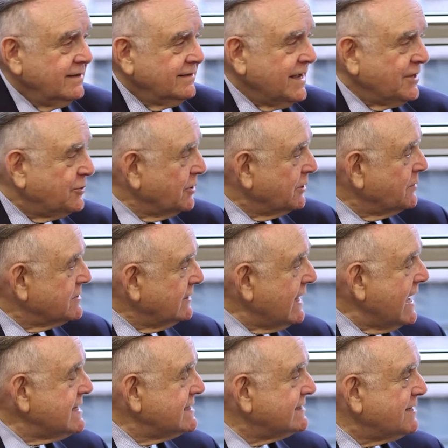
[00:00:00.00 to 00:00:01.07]
They thought it was a
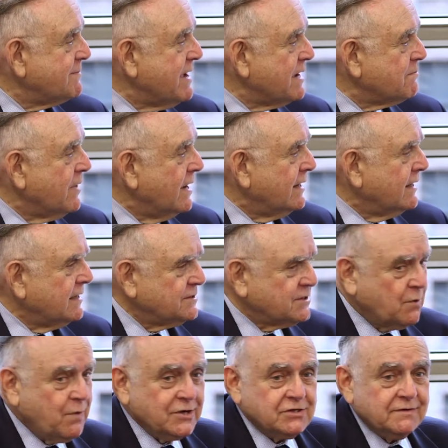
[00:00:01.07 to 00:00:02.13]
license to make money. It was a
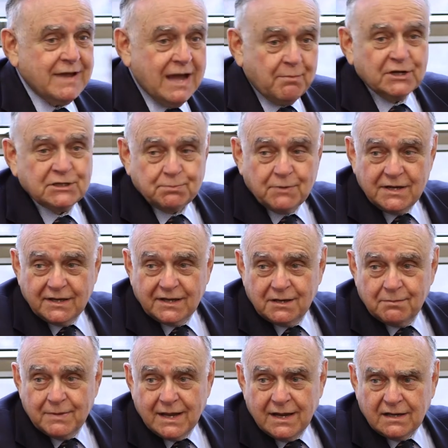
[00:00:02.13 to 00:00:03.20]
question of how much money they're
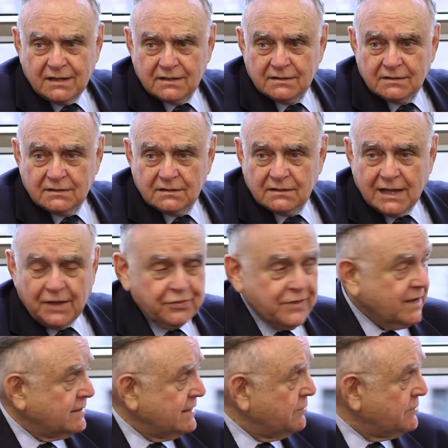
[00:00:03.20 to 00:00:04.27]
going to make, not
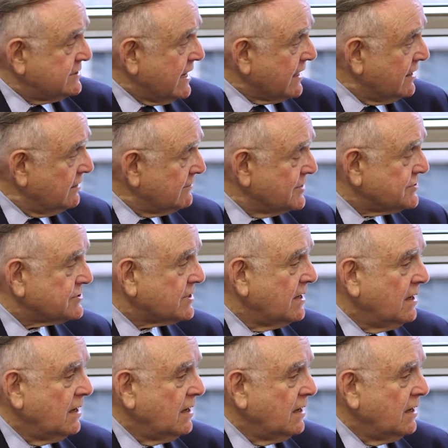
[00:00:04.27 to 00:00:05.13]
thinking they were taking risk.